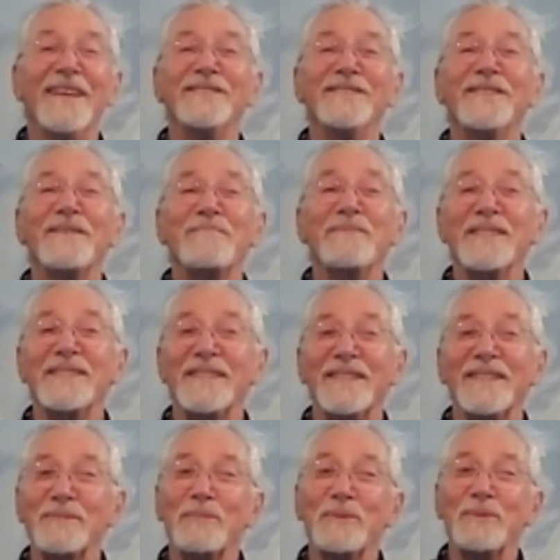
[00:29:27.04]
something
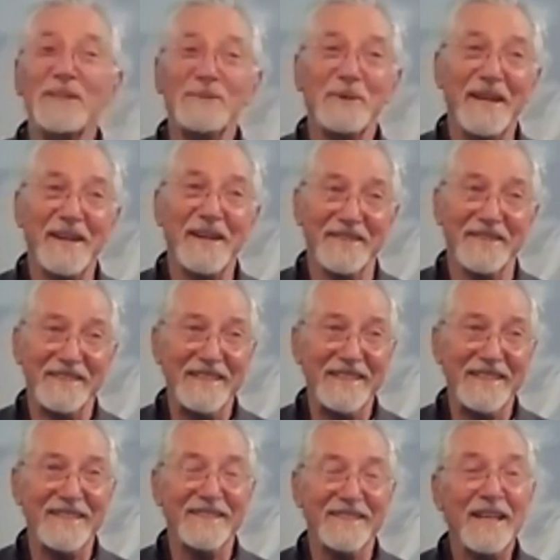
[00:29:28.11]
that's pretty rare
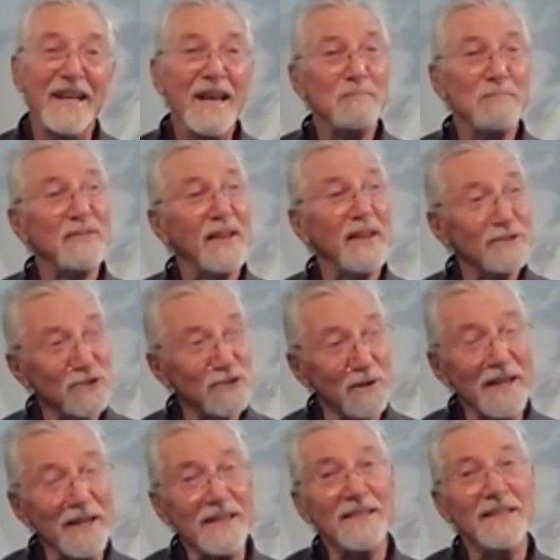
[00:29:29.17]
indeed, but they're
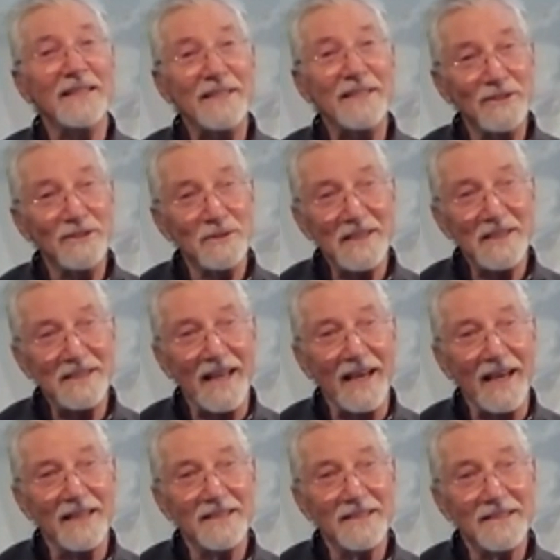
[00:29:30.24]
trained in doing that.